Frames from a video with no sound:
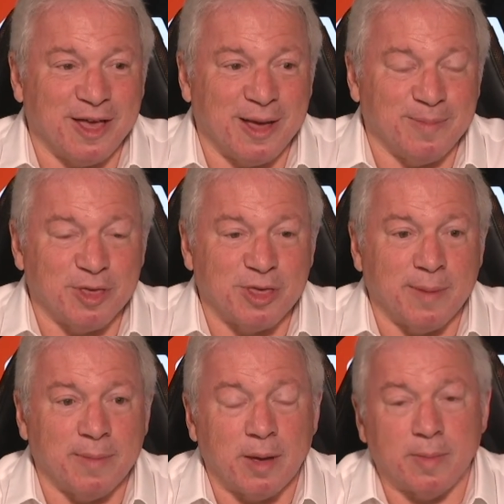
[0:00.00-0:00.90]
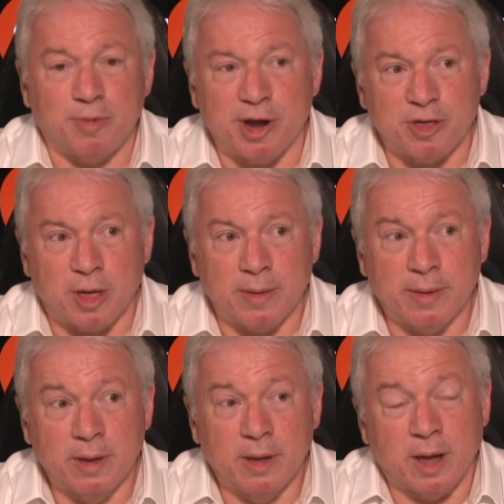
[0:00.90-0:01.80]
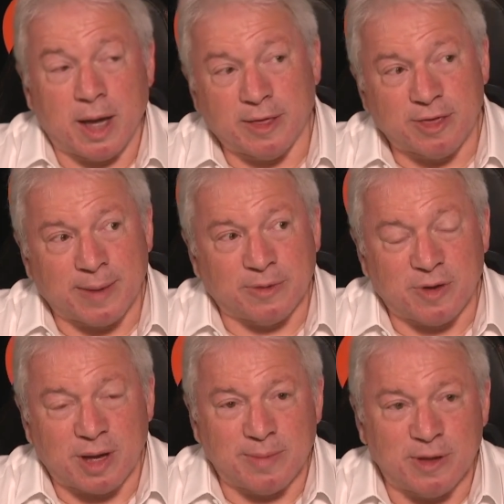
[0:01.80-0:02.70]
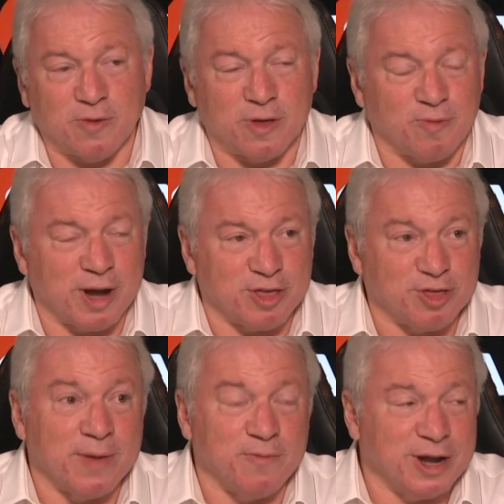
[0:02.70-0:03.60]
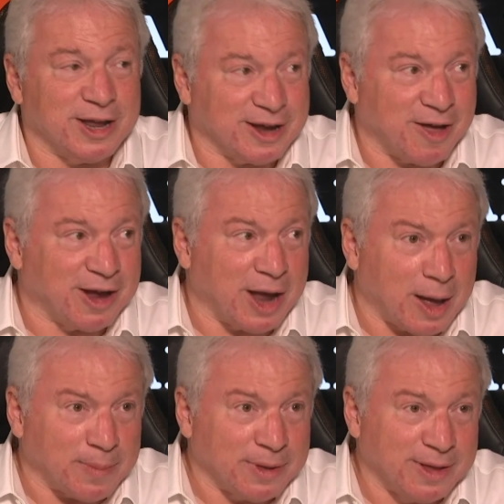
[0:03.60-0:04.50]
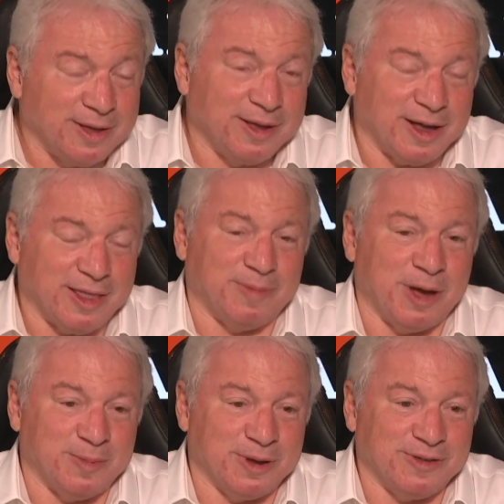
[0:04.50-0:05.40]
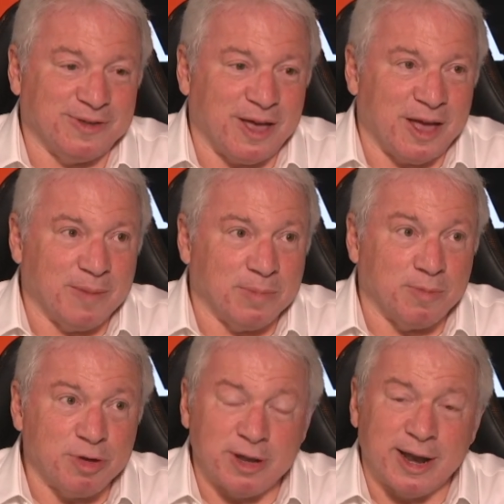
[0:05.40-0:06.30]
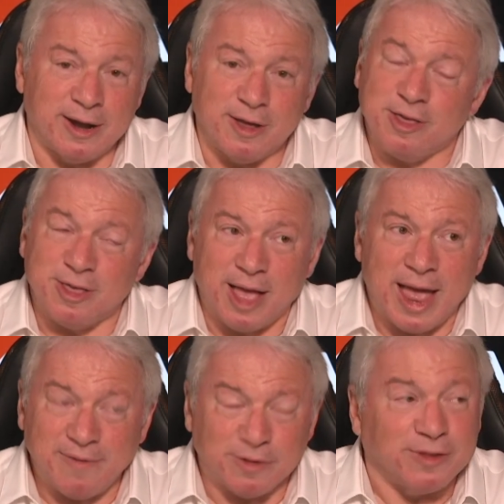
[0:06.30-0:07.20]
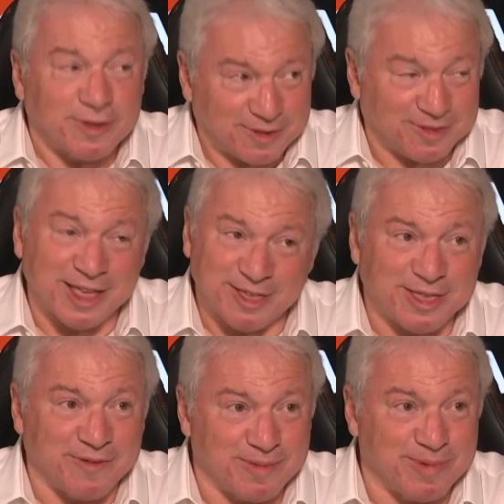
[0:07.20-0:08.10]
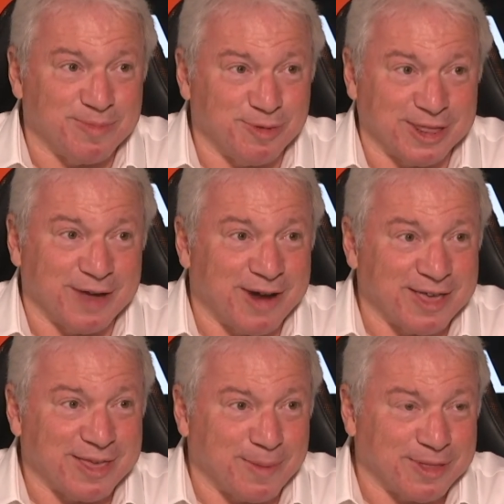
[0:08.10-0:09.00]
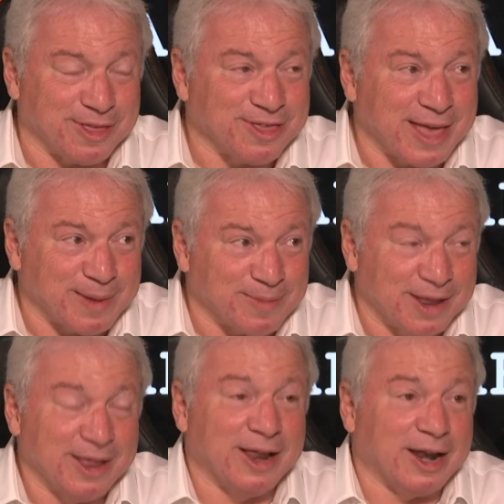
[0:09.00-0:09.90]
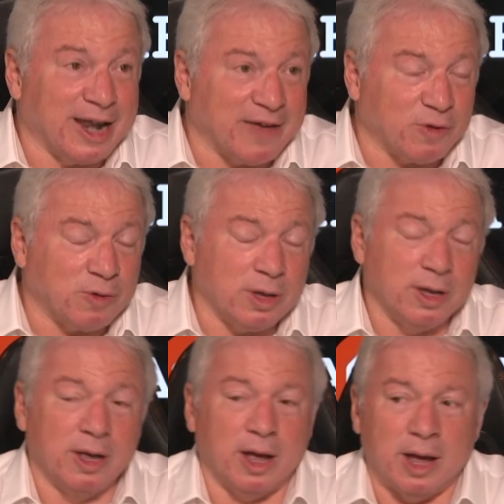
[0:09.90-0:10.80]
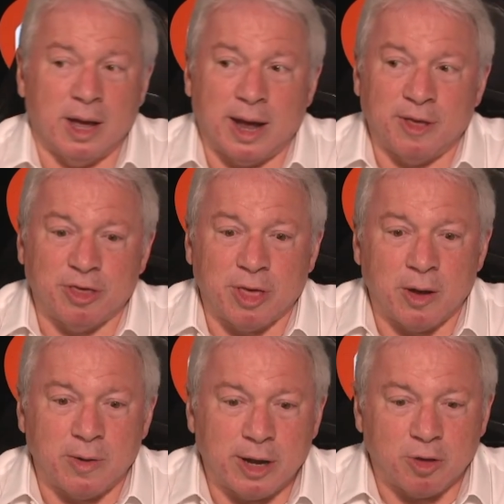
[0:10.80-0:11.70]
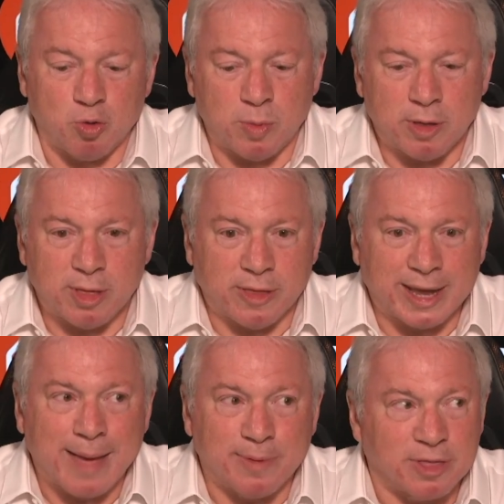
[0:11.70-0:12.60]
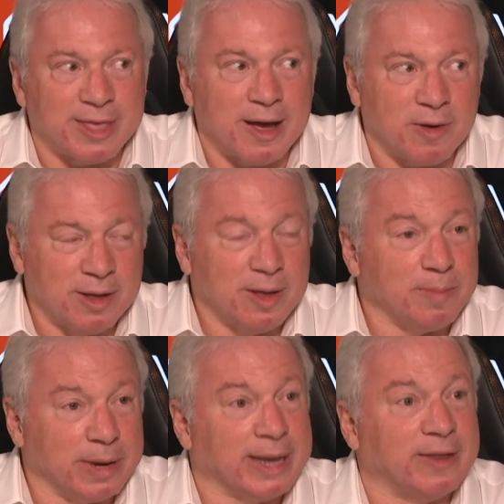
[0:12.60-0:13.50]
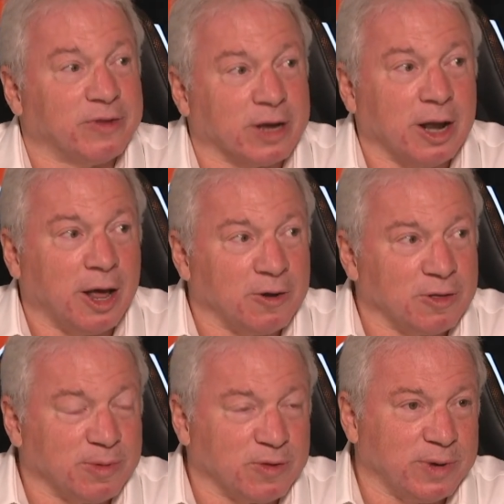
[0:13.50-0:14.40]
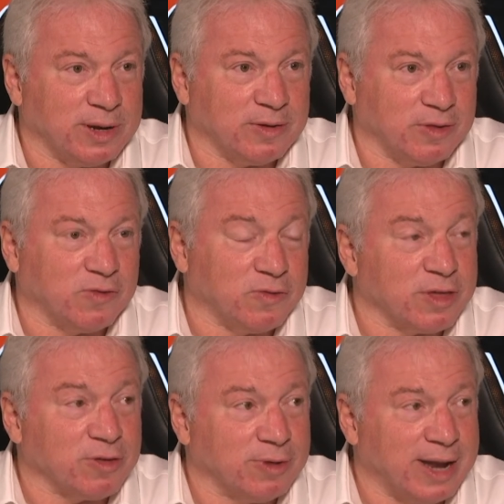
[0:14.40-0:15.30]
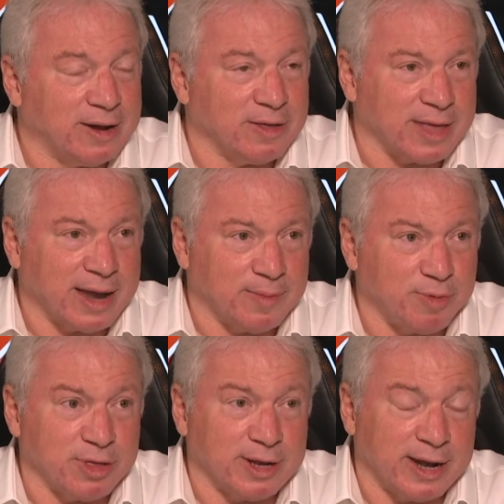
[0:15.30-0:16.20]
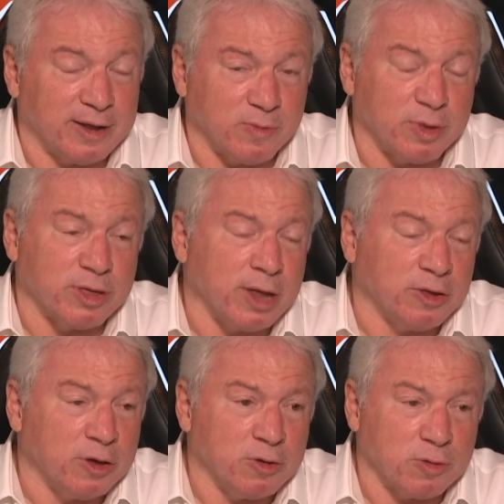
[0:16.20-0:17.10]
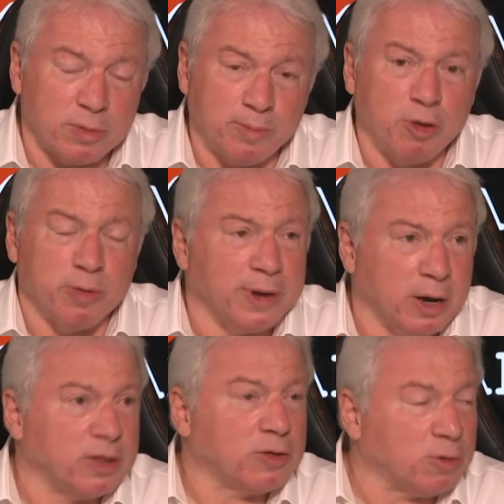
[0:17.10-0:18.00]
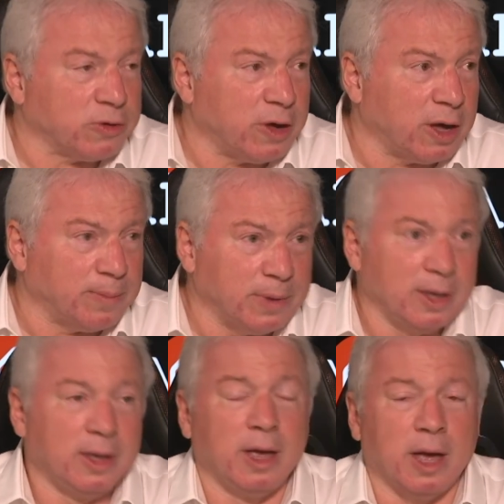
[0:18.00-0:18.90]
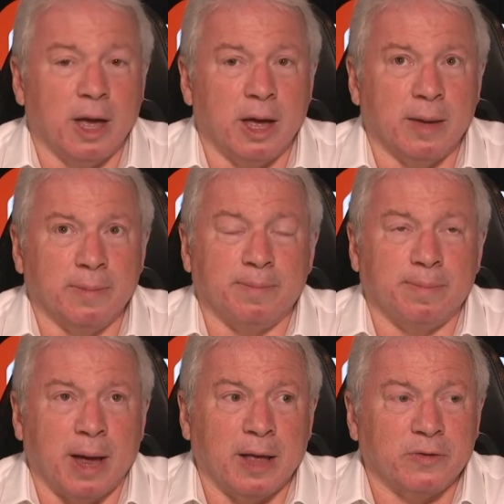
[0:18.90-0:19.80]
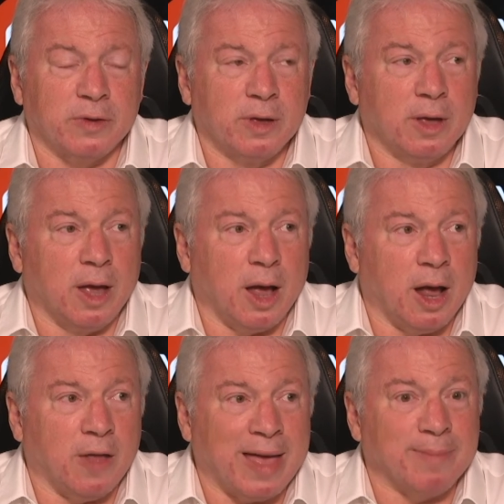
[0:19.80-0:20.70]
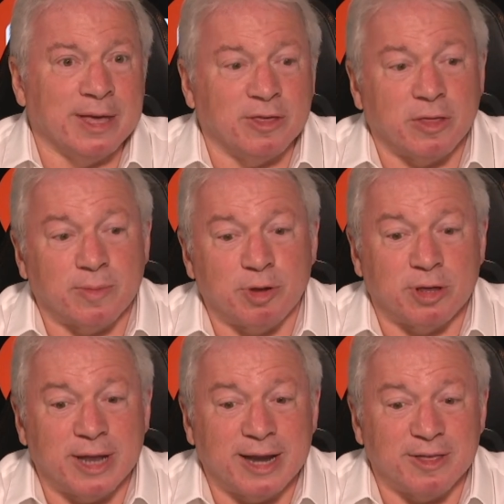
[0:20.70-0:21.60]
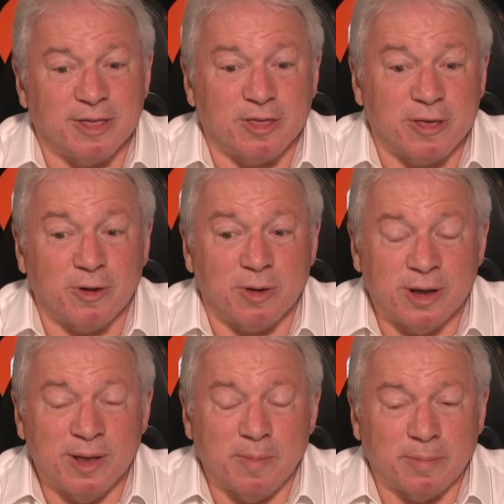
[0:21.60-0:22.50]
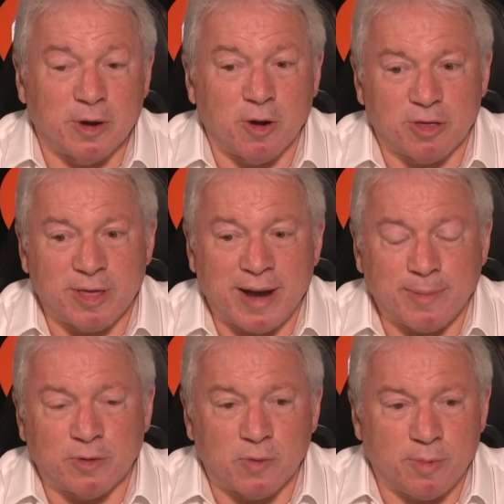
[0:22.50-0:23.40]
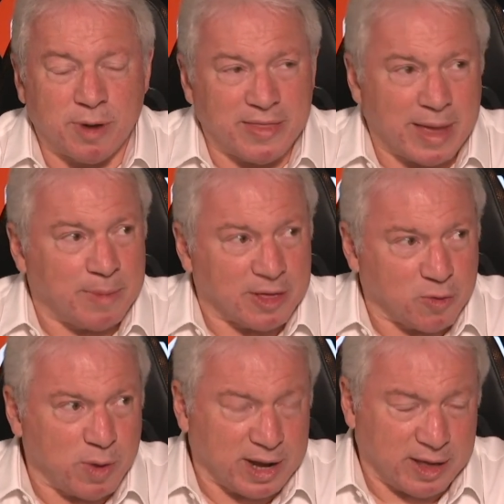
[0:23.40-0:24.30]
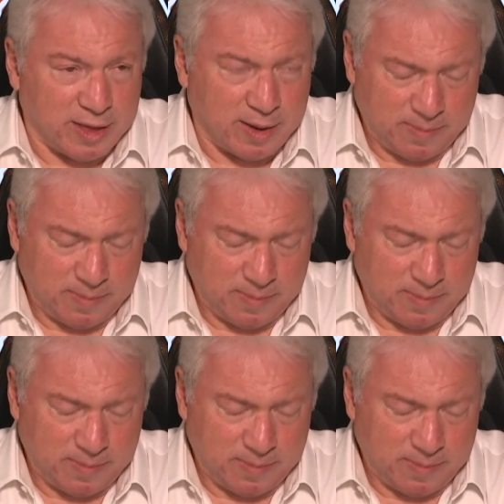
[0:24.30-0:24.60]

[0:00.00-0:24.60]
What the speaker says: some pressure. At the same time, interest rates generally are going up at the moment, but bridging lenders haven't necessarily been putting their rates up at the same level. And so it's almost like the gap is now beginning to close between the traditional lenders and the bridging lenders, which is unusual and possibly only short term. But that means that the bridging lenders are still, because they're able to operate that much quicker, they're